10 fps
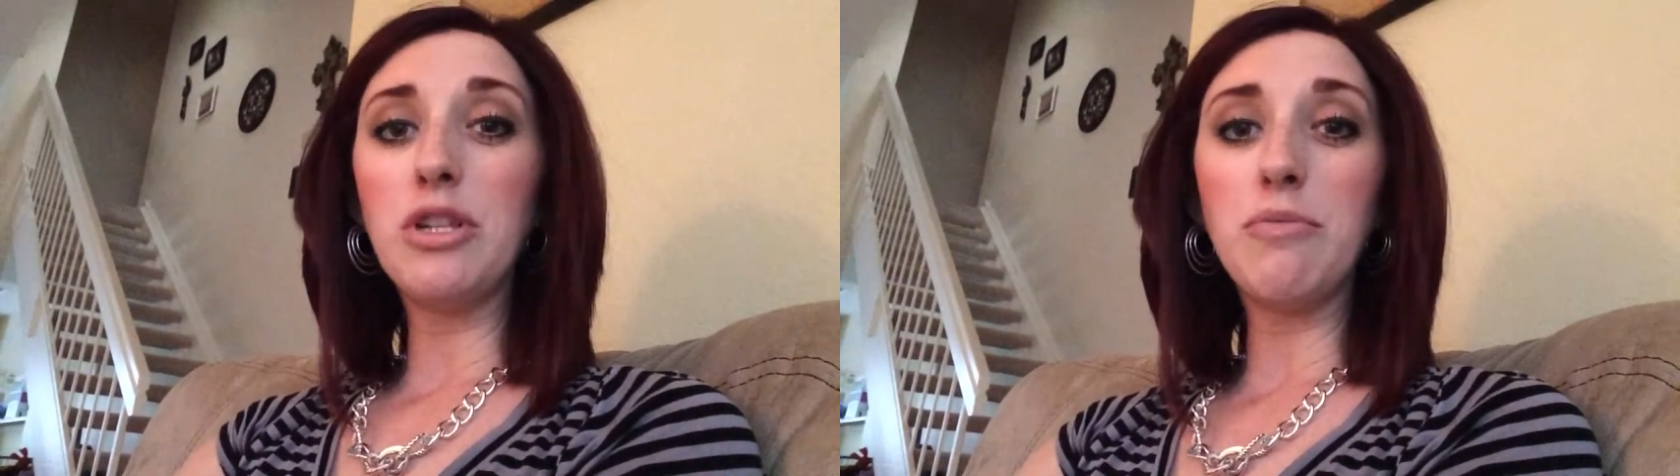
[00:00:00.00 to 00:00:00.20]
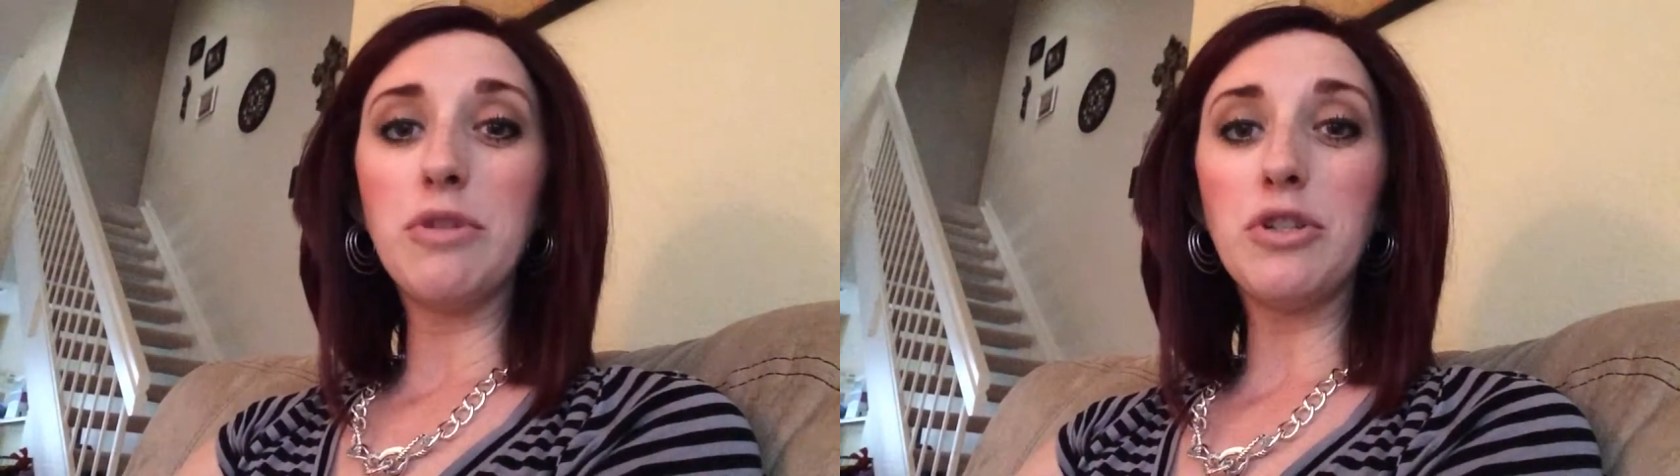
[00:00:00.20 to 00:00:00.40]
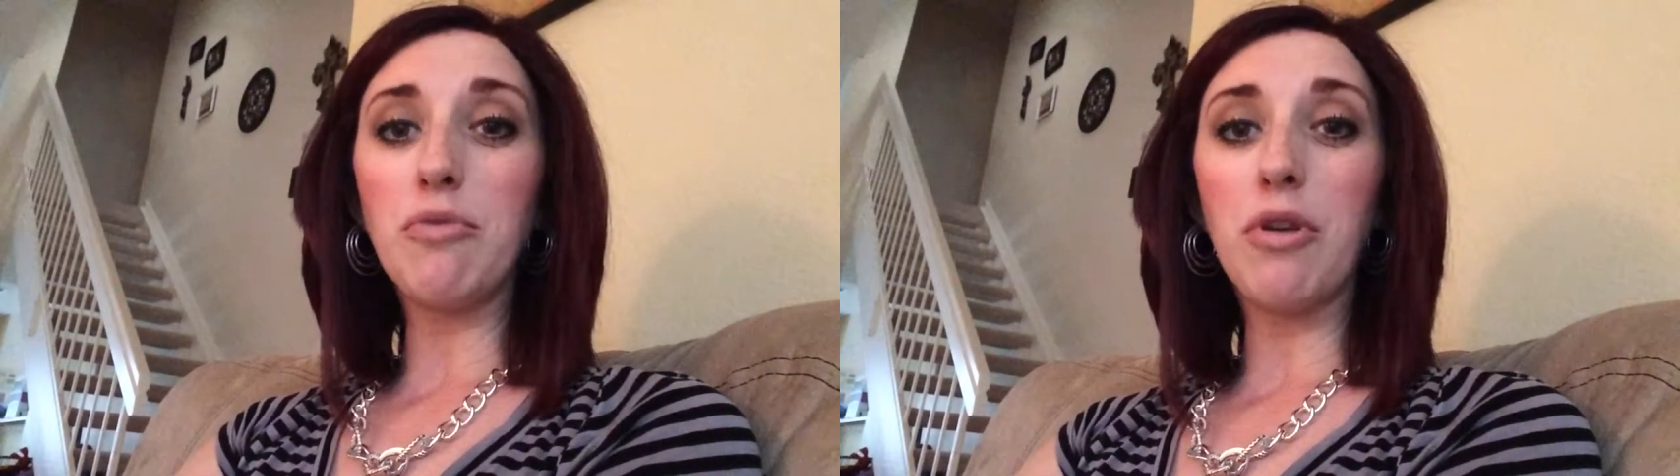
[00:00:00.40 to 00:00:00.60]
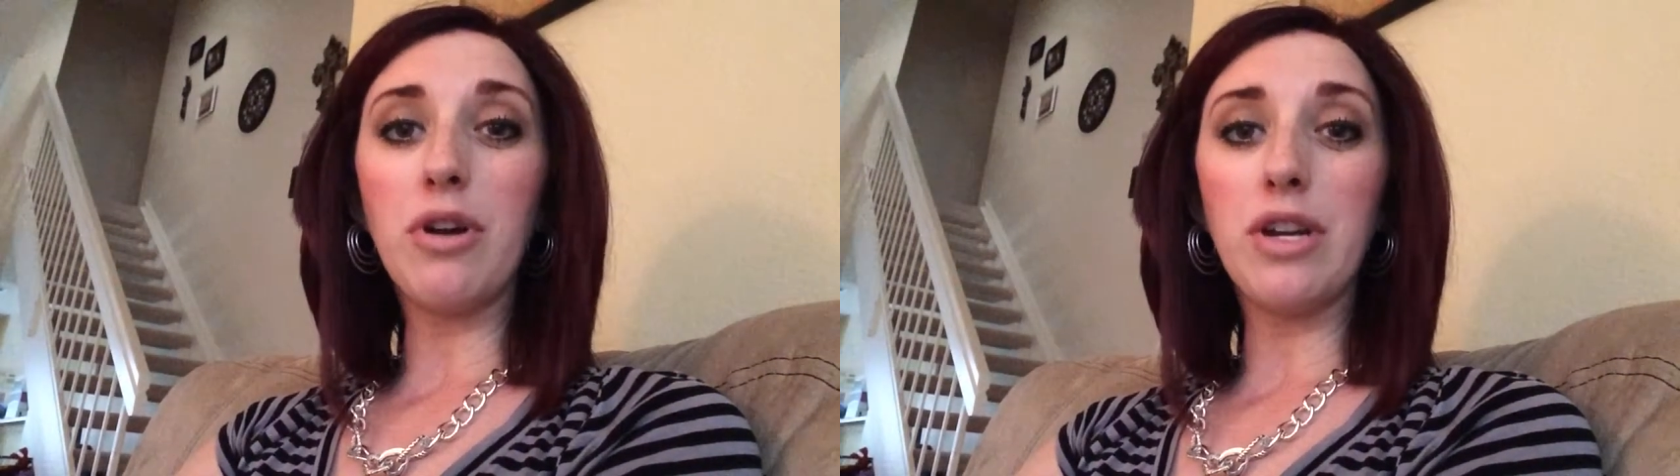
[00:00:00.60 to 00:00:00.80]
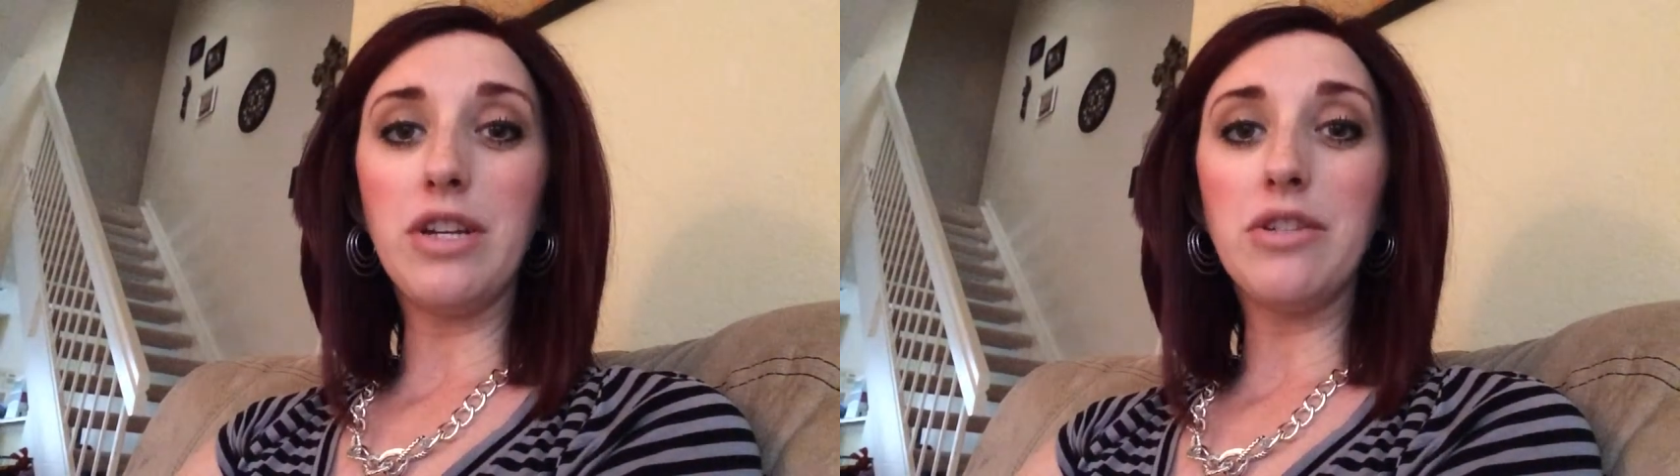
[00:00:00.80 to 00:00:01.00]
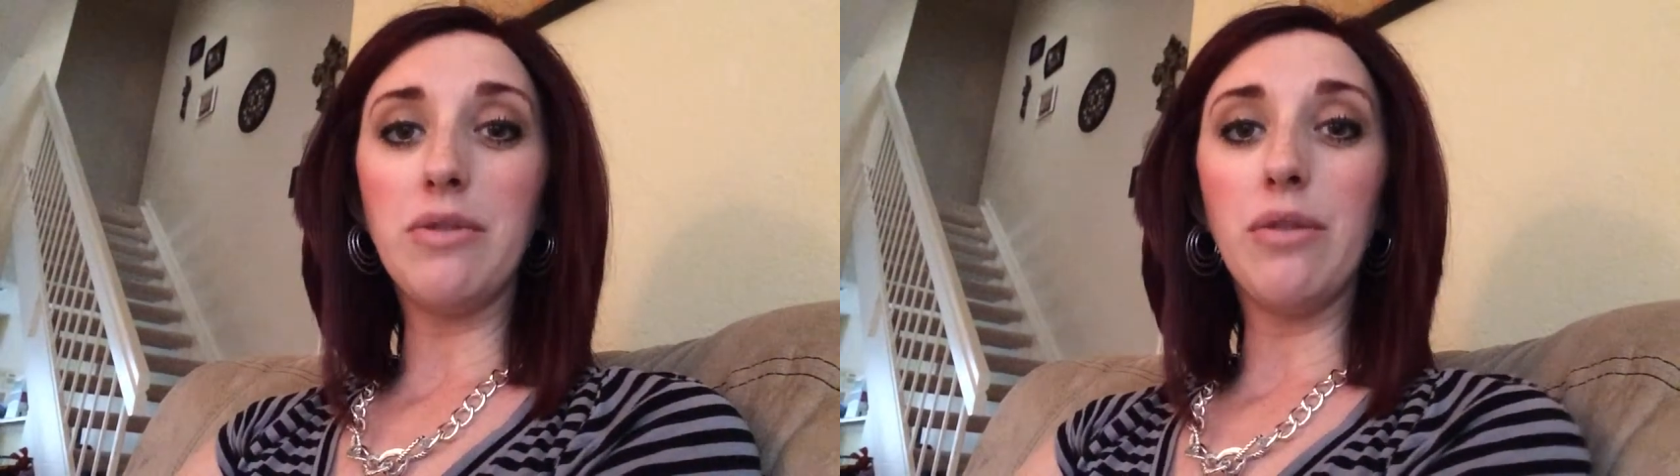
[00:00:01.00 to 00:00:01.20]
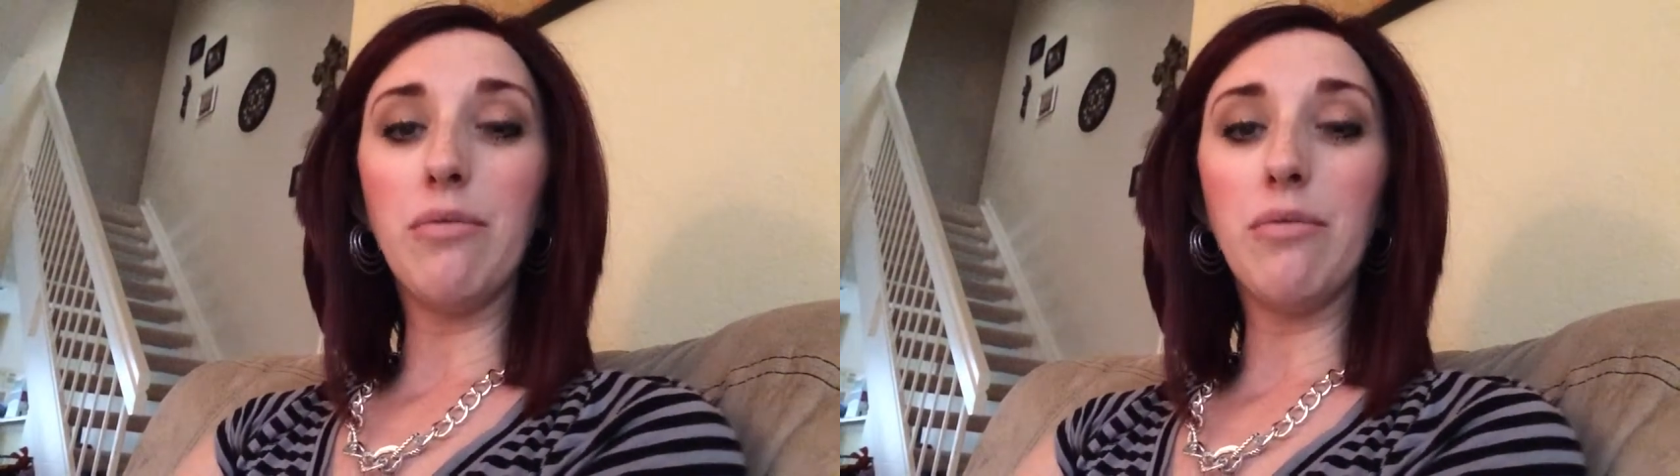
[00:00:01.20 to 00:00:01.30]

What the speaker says: too much more thought into it.